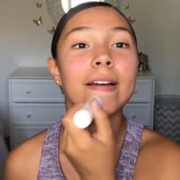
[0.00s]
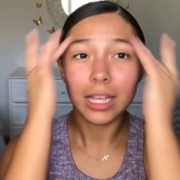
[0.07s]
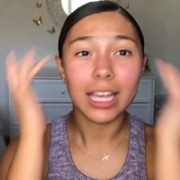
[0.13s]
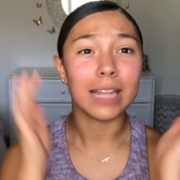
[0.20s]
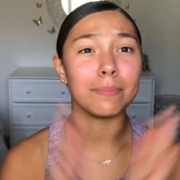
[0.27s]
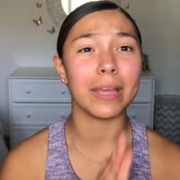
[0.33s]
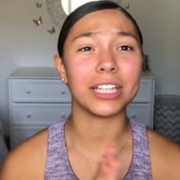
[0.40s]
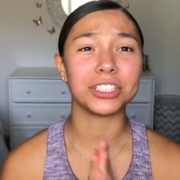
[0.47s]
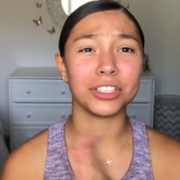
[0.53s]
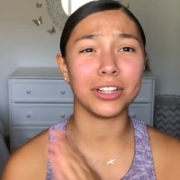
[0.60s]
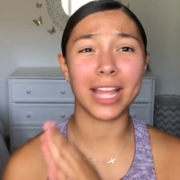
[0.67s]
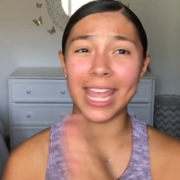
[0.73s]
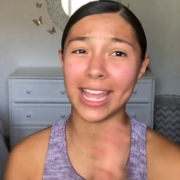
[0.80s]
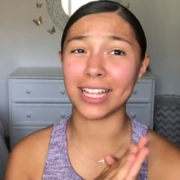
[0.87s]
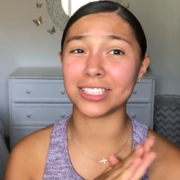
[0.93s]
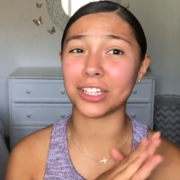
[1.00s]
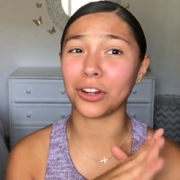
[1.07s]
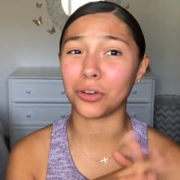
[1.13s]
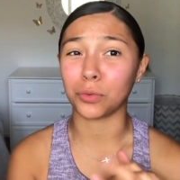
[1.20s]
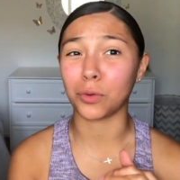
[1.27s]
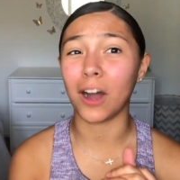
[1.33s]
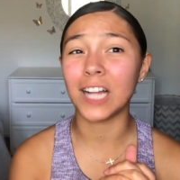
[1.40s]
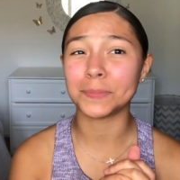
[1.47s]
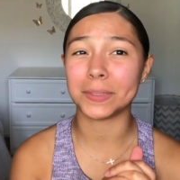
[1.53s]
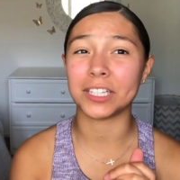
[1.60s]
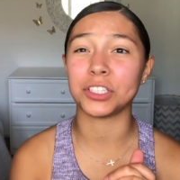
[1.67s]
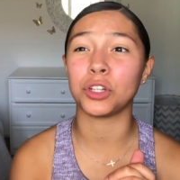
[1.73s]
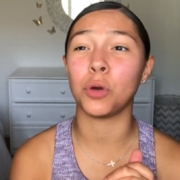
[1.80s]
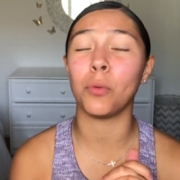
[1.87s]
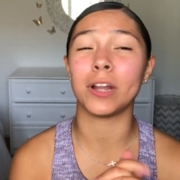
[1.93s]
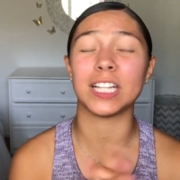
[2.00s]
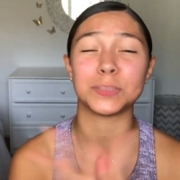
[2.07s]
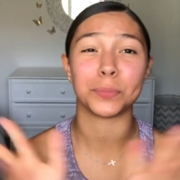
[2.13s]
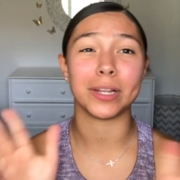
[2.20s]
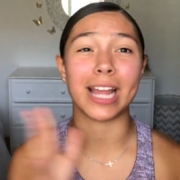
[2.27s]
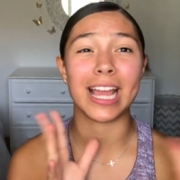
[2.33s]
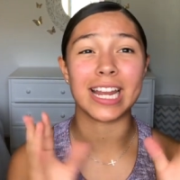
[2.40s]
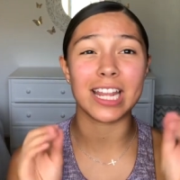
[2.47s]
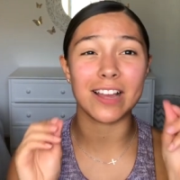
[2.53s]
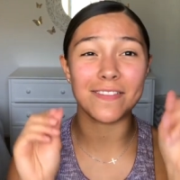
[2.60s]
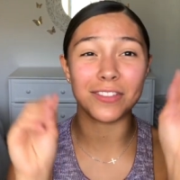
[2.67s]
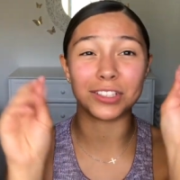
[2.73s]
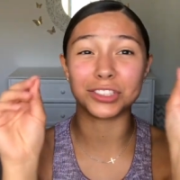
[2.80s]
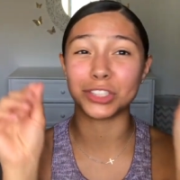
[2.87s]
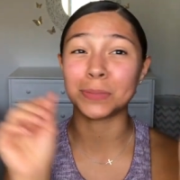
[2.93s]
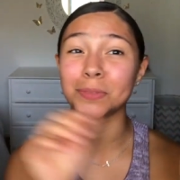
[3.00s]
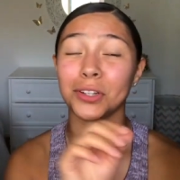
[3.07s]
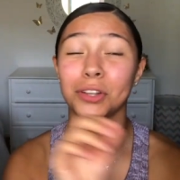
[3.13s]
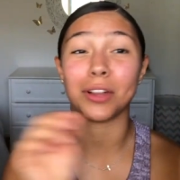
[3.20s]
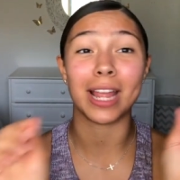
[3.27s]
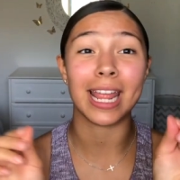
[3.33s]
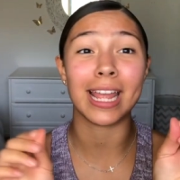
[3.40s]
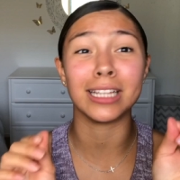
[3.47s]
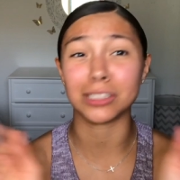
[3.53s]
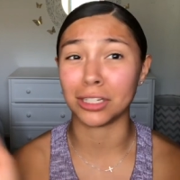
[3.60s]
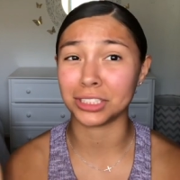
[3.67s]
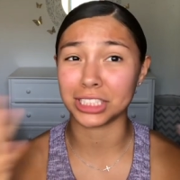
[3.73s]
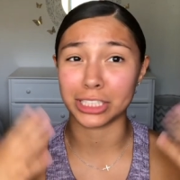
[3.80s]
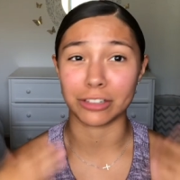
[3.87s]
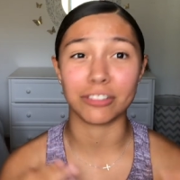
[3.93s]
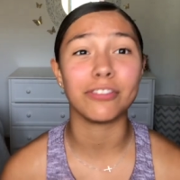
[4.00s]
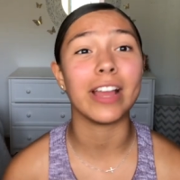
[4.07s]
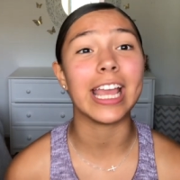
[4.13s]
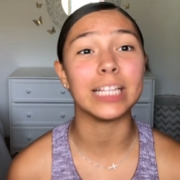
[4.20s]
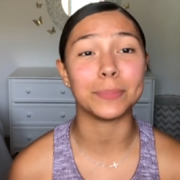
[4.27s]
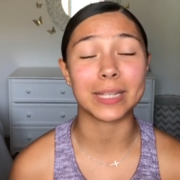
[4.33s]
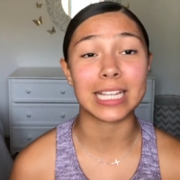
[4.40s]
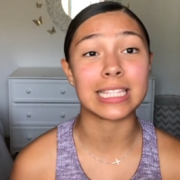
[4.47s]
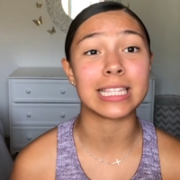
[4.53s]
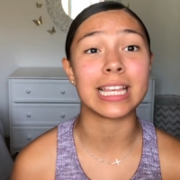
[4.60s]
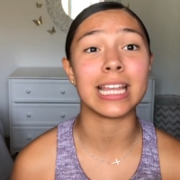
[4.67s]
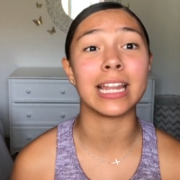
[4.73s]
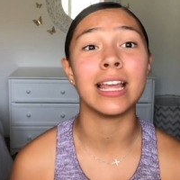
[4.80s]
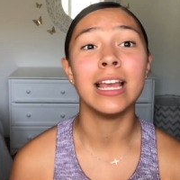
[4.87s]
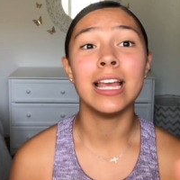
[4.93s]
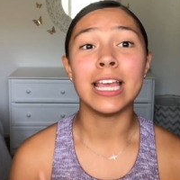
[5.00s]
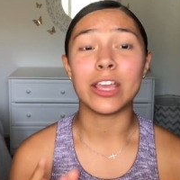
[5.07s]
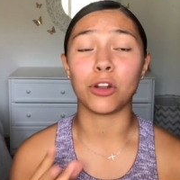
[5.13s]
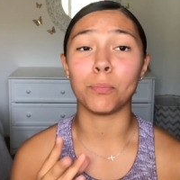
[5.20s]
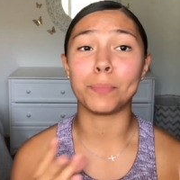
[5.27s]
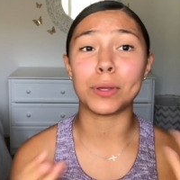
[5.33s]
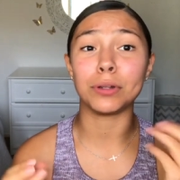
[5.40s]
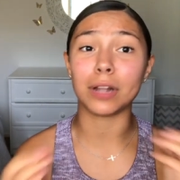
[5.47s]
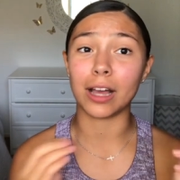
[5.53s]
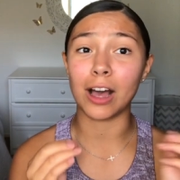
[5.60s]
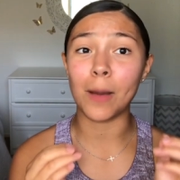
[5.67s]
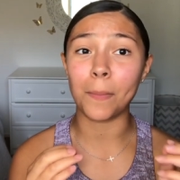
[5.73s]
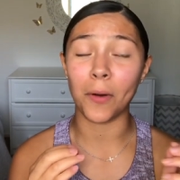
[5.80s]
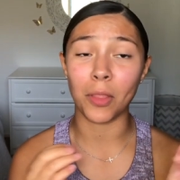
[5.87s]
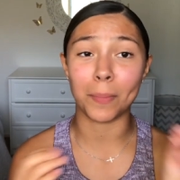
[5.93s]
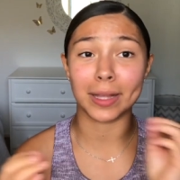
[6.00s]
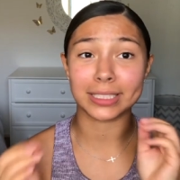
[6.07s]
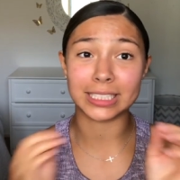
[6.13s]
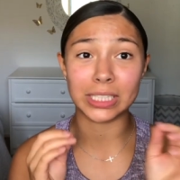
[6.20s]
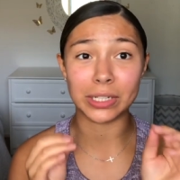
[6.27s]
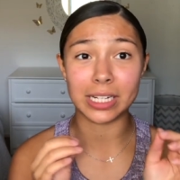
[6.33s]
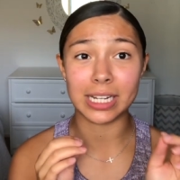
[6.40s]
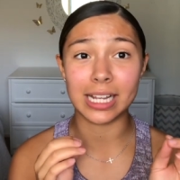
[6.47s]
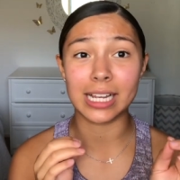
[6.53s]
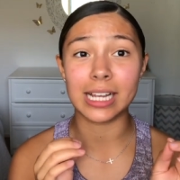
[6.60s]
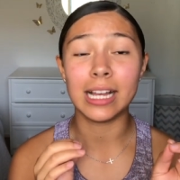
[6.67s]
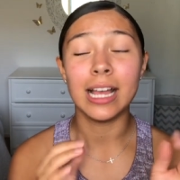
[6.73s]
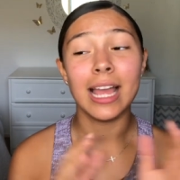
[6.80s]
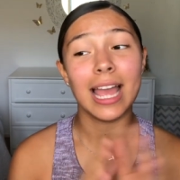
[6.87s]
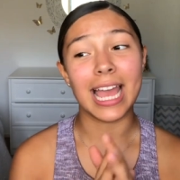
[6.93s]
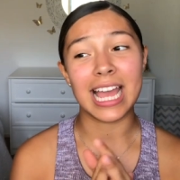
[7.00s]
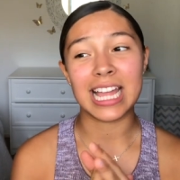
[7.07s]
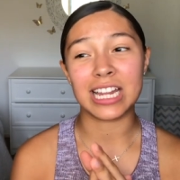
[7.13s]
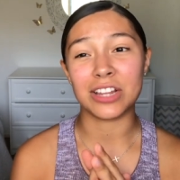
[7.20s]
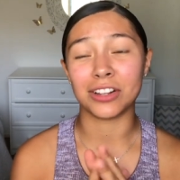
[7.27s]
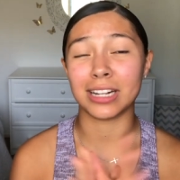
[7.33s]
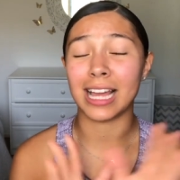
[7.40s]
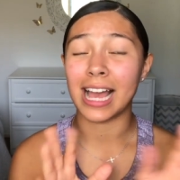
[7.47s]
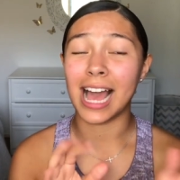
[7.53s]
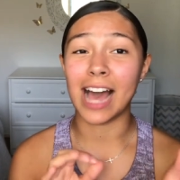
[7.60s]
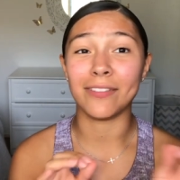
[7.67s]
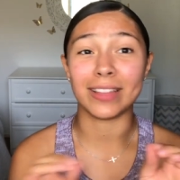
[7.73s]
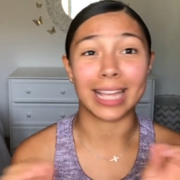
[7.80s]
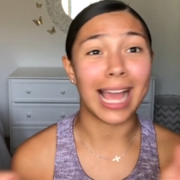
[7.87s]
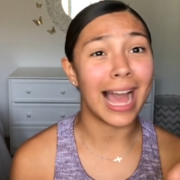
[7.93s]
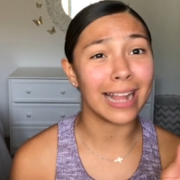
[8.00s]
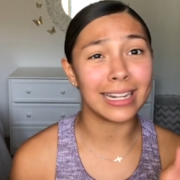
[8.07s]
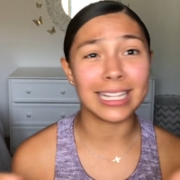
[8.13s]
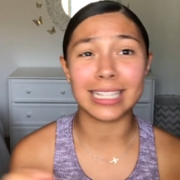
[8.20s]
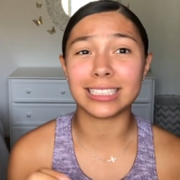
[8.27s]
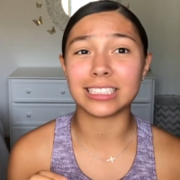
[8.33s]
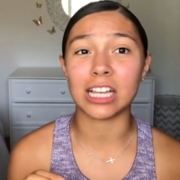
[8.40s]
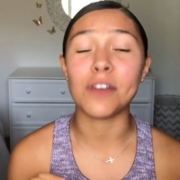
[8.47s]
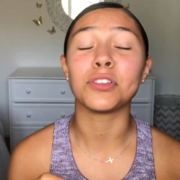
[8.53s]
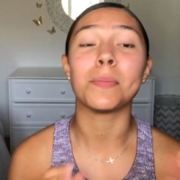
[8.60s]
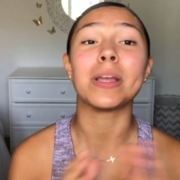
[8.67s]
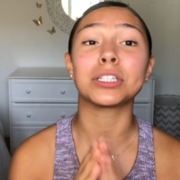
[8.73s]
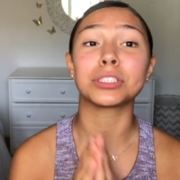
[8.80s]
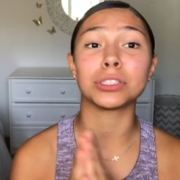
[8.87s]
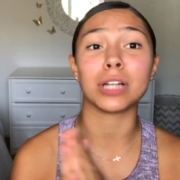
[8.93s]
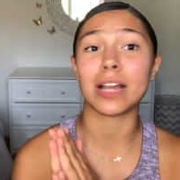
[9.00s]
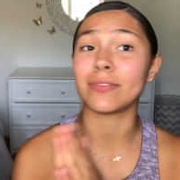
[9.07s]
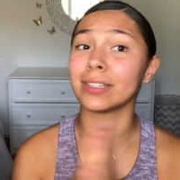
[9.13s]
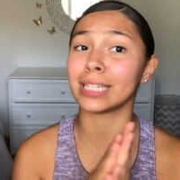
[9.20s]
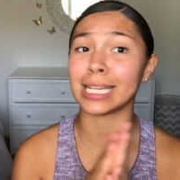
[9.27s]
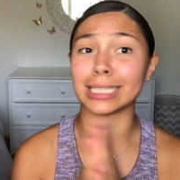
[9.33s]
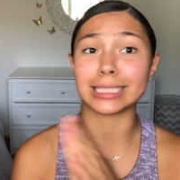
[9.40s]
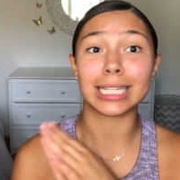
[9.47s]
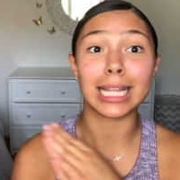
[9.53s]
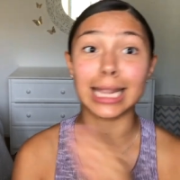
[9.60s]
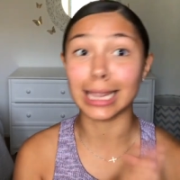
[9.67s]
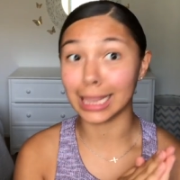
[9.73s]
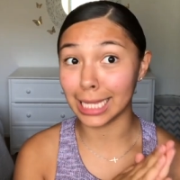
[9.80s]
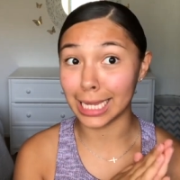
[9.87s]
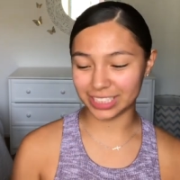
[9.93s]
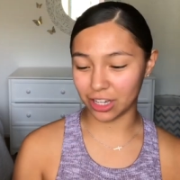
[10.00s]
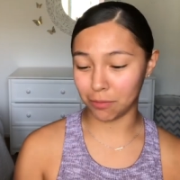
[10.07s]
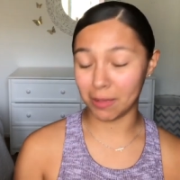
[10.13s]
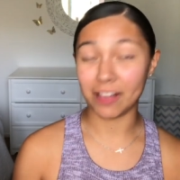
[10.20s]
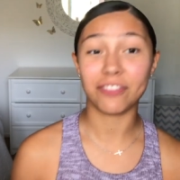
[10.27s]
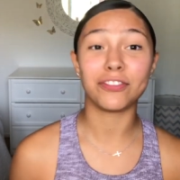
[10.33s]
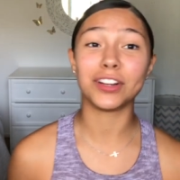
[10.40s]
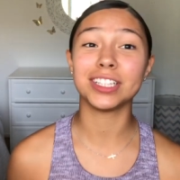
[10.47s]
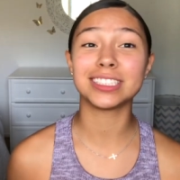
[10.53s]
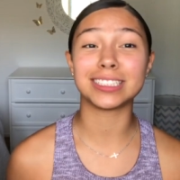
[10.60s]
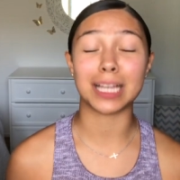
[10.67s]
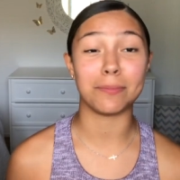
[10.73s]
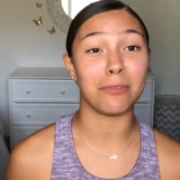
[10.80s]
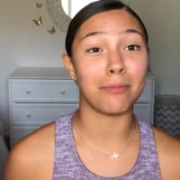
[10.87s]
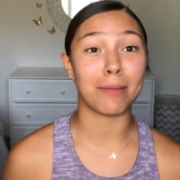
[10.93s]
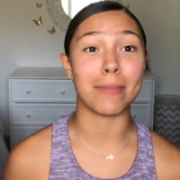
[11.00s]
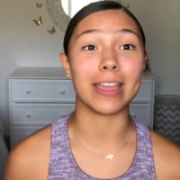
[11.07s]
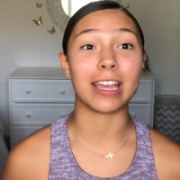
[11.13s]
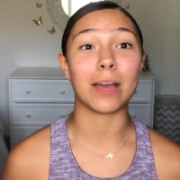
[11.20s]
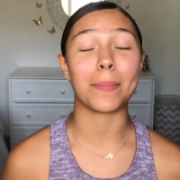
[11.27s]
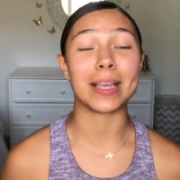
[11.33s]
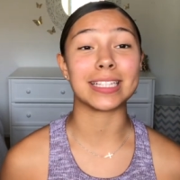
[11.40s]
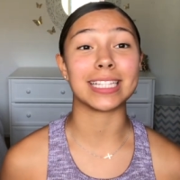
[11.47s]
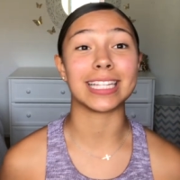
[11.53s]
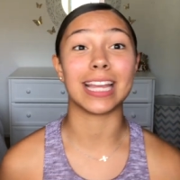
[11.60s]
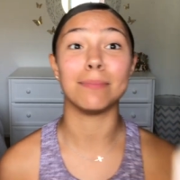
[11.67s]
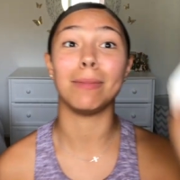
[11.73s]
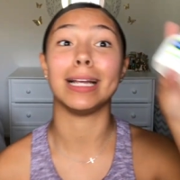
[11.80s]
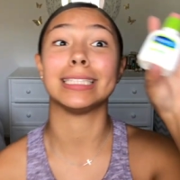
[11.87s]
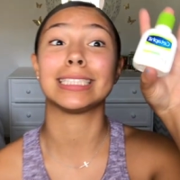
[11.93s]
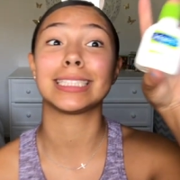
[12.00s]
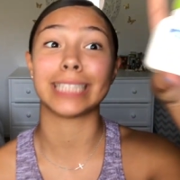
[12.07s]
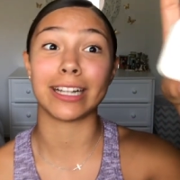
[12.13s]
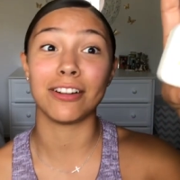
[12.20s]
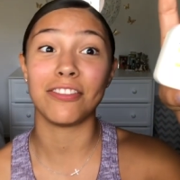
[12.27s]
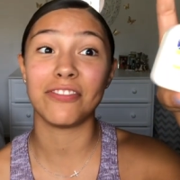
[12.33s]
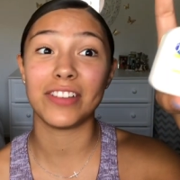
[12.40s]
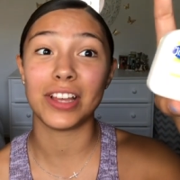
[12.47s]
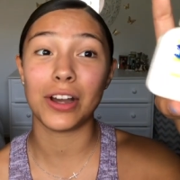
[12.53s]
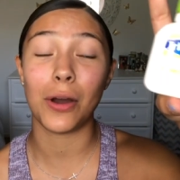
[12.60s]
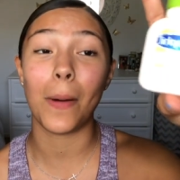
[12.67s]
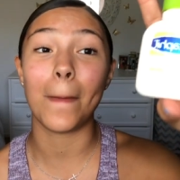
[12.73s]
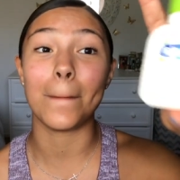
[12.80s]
And make sure your hands are washed, because you don't want to spread any of those germs on your hands onto your face, because then it'll build up all the bacteria and you're gonna have acne and stuff. So make sure everything is clean. So my first step of my makeup is to get my Cetaphil